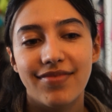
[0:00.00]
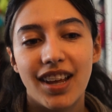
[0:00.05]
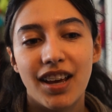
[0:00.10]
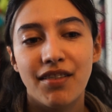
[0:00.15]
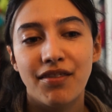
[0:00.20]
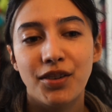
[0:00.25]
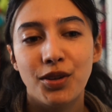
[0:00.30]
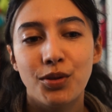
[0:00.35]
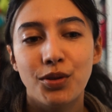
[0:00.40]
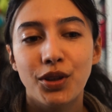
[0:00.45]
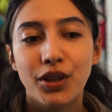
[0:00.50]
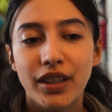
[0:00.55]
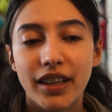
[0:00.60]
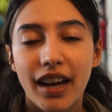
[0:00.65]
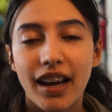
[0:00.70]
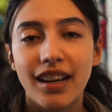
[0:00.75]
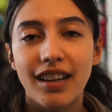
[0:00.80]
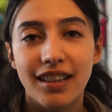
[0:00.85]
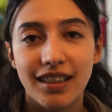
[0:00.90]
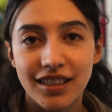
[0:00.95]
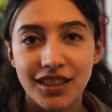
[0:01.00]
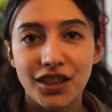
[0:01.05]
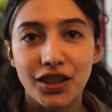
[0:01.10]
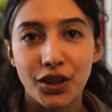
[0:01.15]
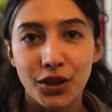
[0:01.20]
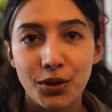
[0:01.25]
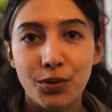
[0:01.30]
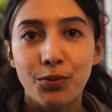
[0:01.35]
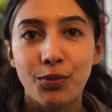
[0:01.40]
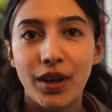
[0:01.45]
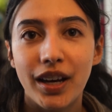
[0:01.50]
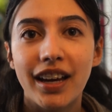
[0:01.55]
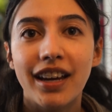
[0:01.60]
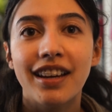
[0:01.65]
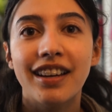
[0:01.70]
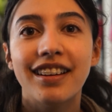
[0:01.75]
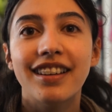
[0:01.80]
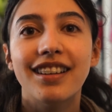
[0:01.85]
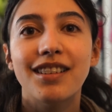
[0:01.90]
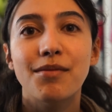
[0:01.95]
if you look at it a certain
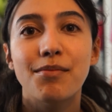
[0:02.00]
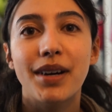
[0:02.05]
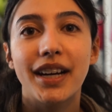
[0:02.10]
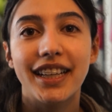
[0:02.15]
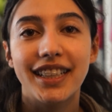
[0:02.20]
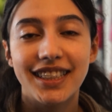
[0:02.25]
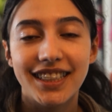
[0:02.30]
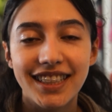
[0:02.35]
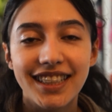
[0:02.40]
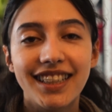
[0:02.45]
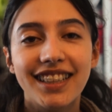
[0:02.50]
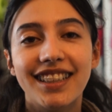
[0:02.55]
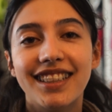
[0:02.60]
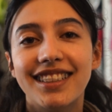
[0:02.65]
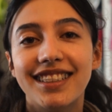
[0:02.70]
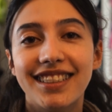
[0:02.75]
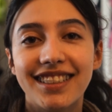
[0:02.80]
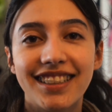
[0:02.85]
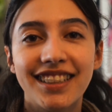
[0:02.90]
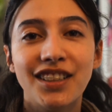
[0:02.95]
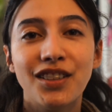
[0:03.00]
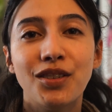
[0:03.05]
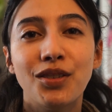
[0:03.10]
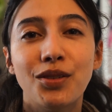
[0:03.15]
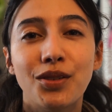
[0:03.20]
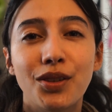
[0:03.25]
way, my teeth still